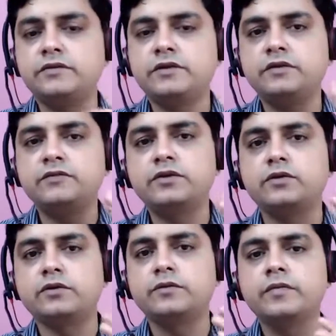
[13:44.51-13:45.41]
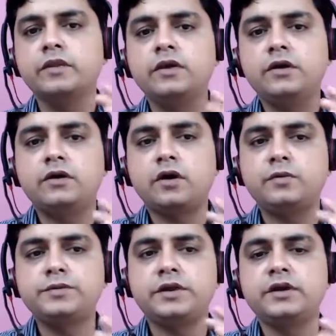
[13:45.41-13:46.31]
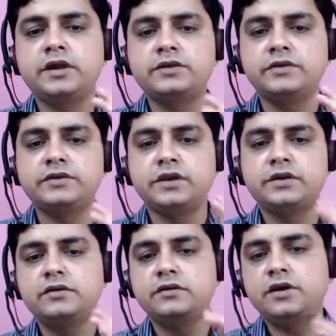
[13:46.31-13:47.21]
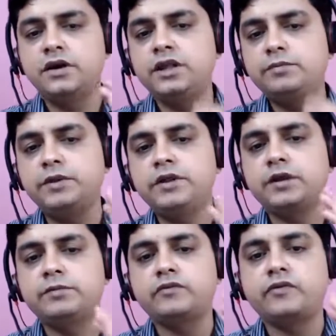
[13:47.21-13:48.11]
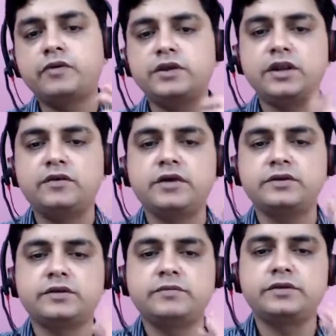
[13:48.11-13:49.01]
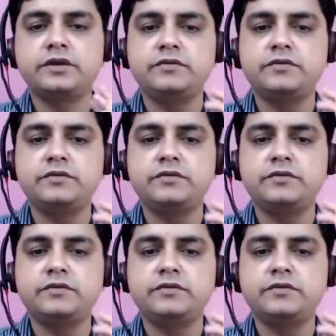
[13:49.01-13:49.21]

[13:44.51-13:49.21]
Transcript: Even though Rob said XYZ, I deeply and profoundly love and accept myself.